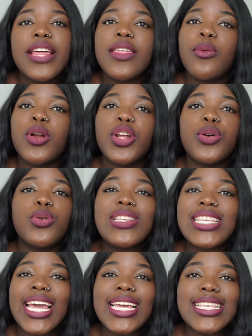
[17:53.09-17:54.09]
they want to go
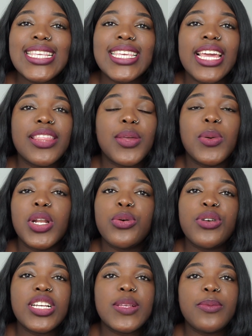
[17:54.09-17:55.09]
sightseeing, they want to
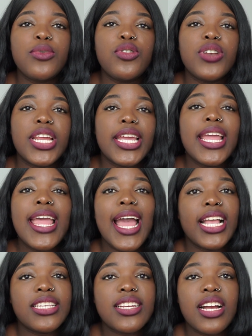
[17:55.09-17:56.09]
go exploring,
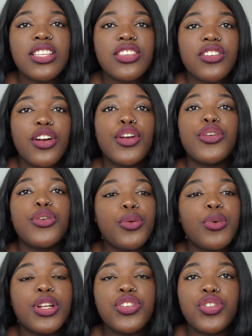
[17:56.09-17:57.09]
and chances are you
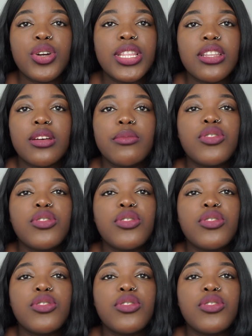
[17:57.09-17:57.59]
want to join them.